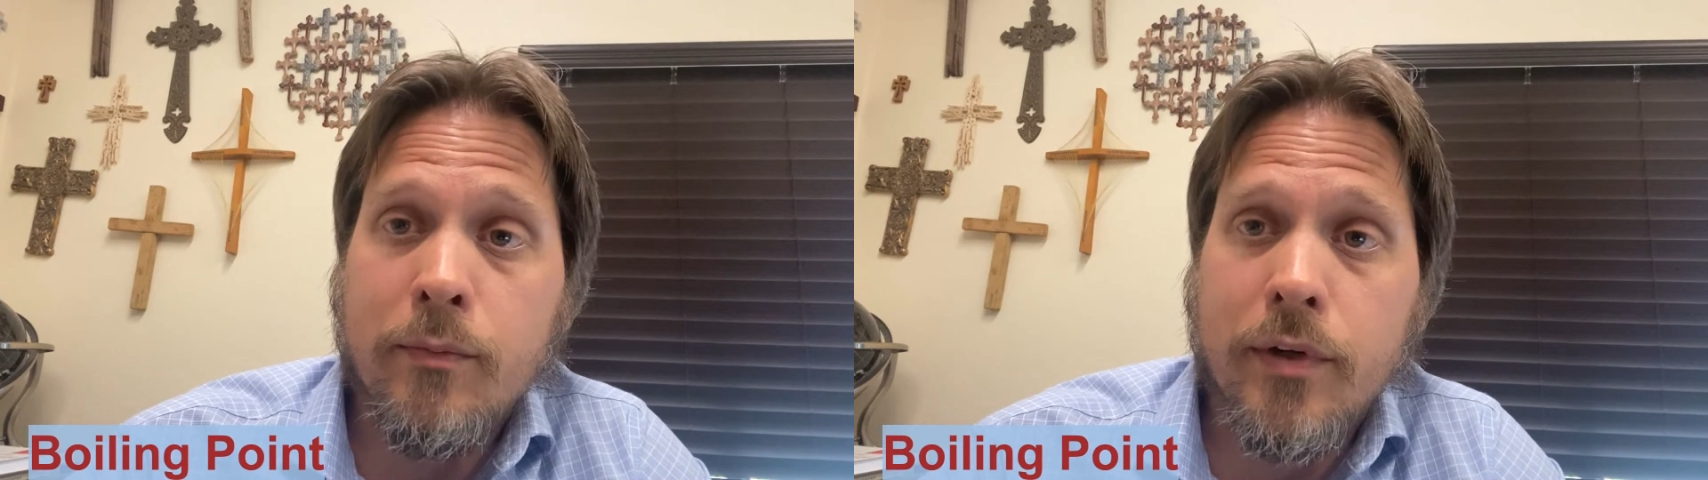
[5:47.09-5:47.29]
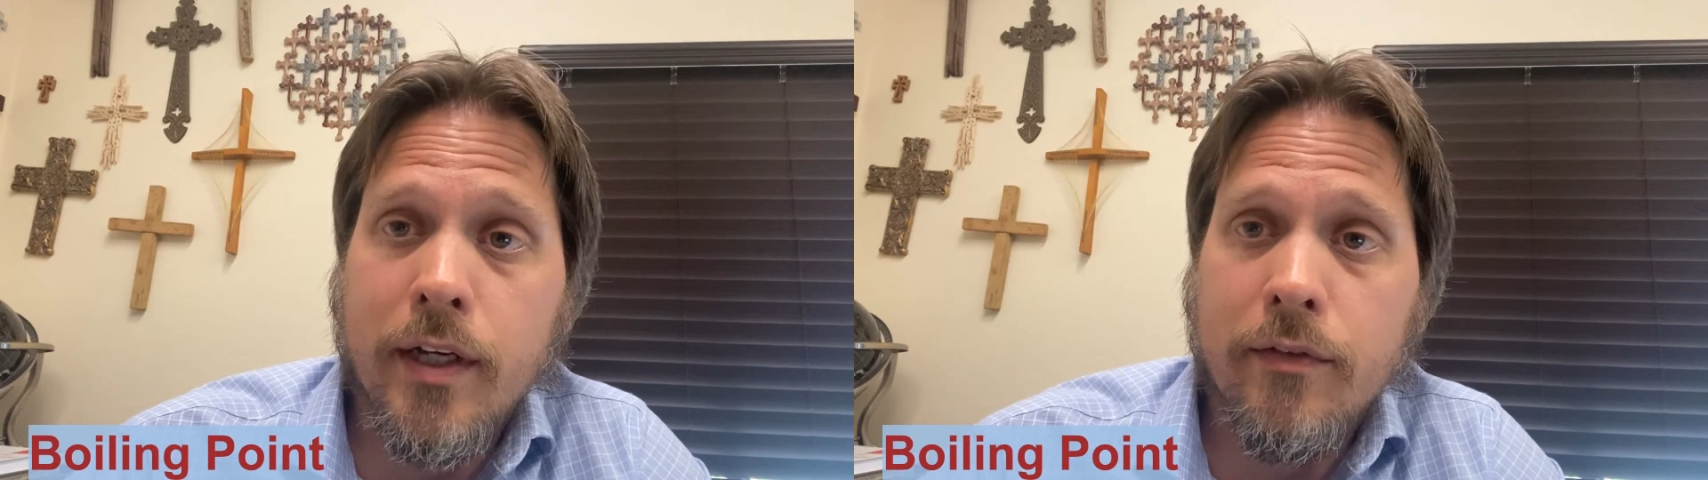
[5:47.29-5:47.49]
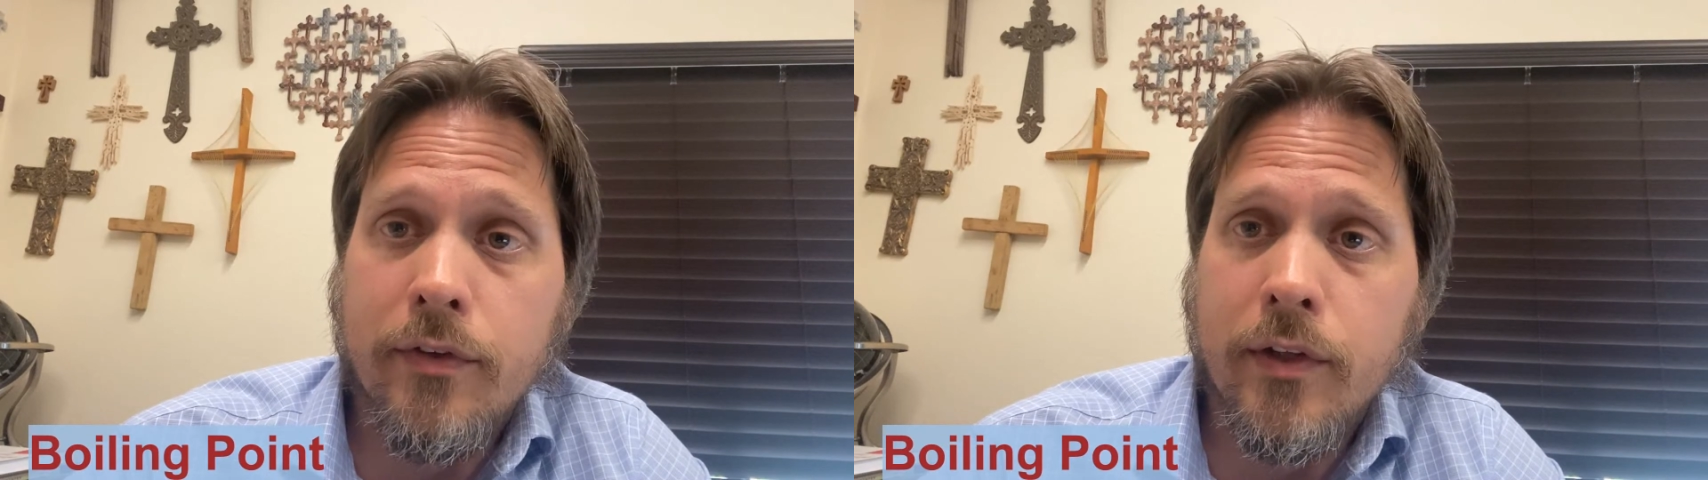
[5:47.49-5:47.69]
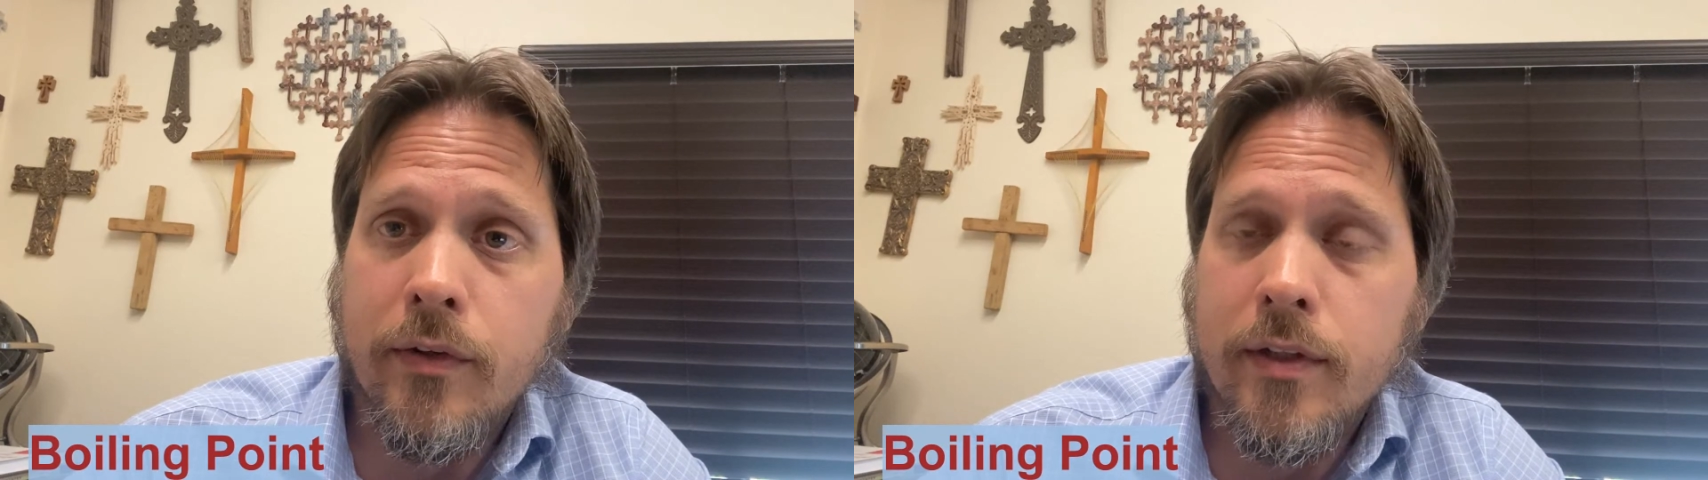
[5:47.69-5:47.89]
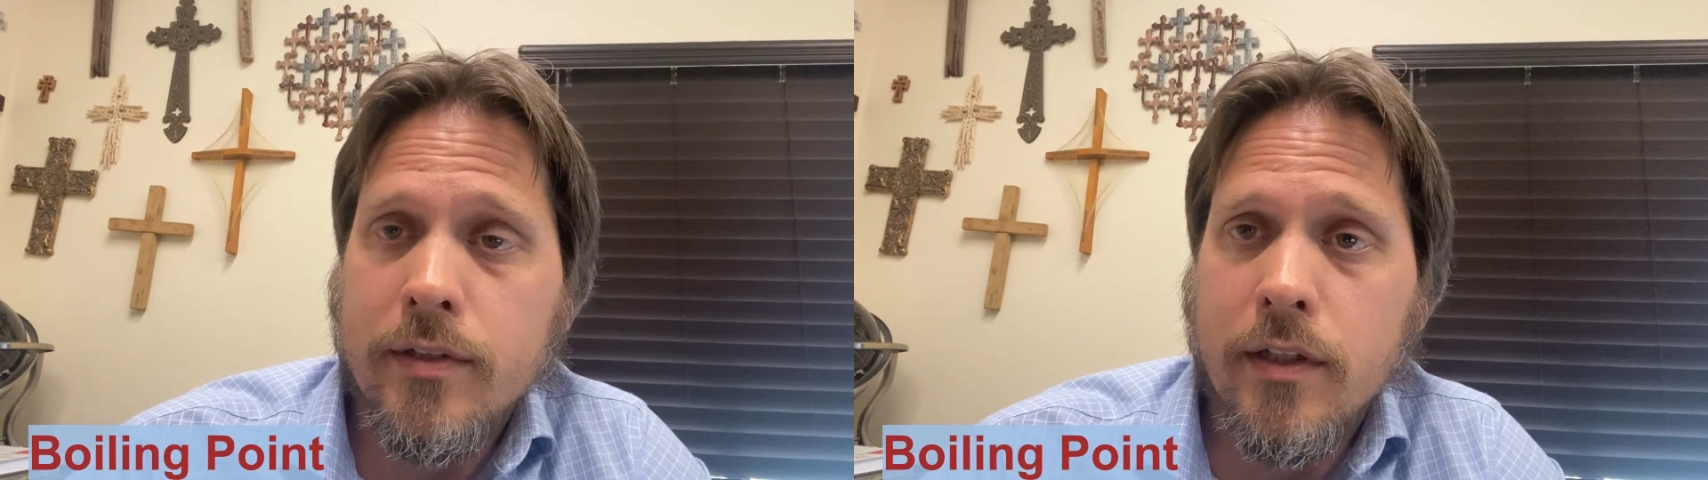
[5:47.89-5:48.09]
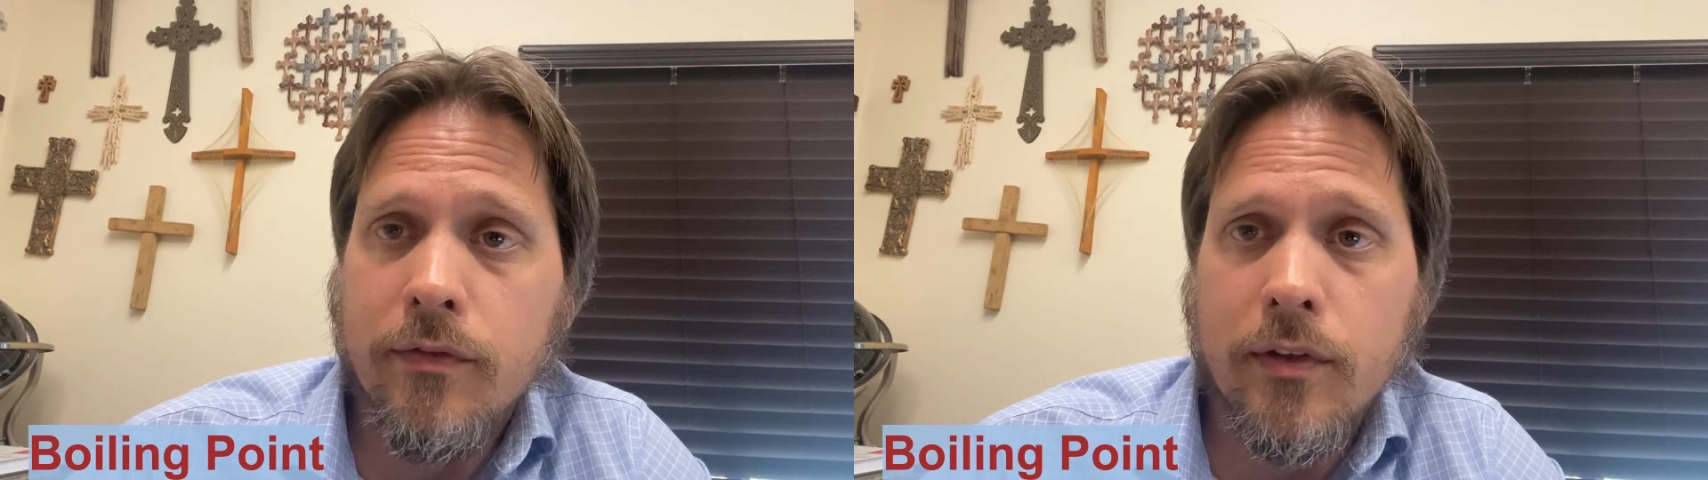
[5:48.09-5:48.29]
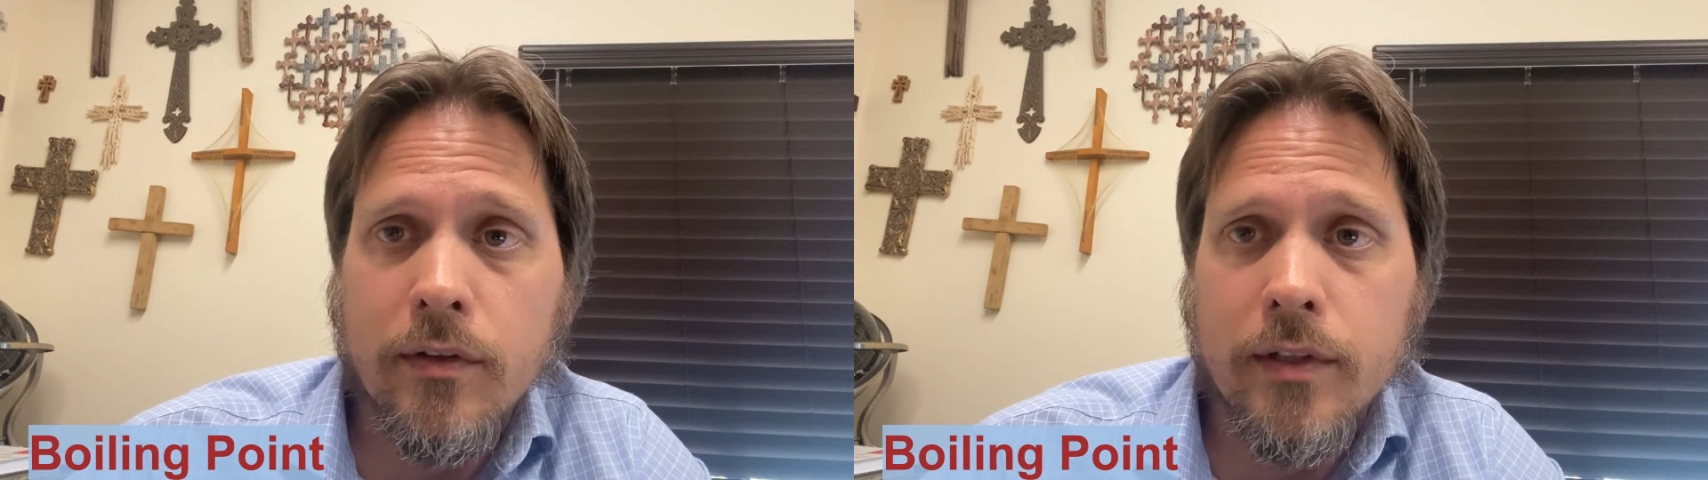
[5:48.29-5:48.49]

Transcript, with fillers: praying for you in these difficult